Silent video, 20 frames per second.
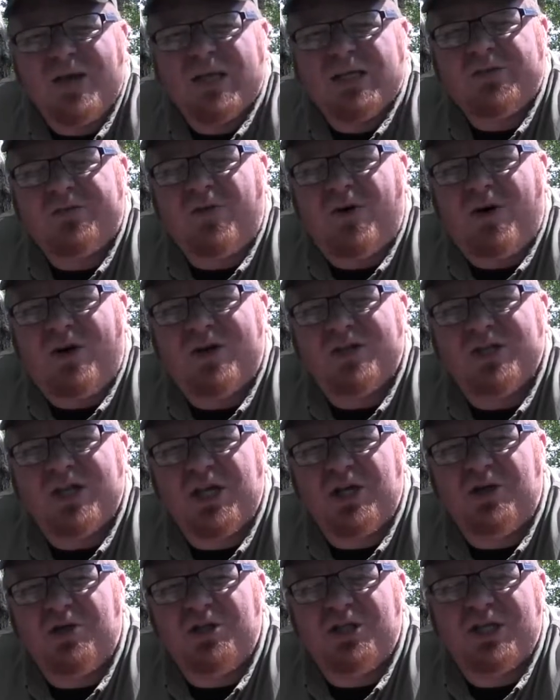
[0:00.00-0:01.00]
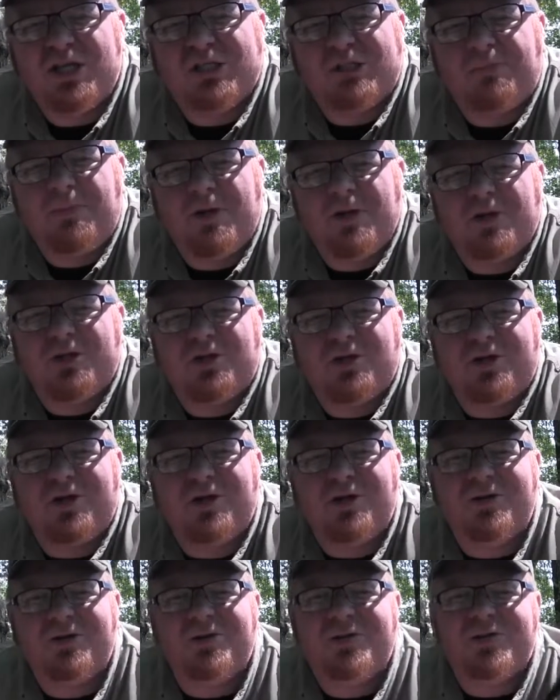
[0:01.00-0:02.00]
as far as energy expenditure
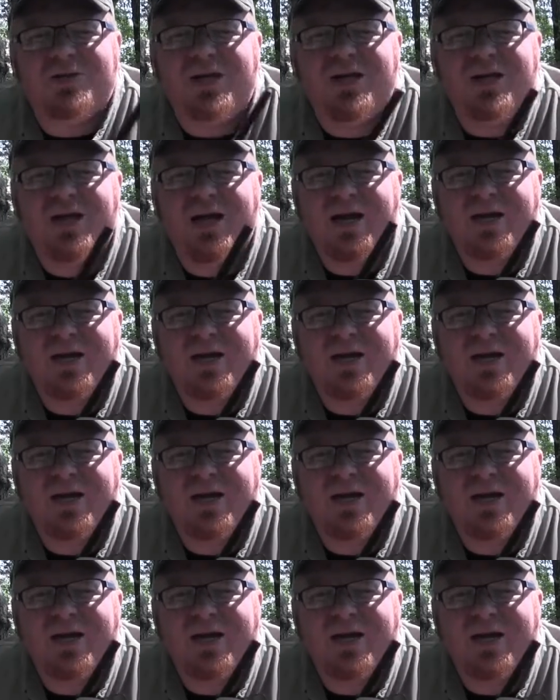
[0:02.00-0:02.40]
goes,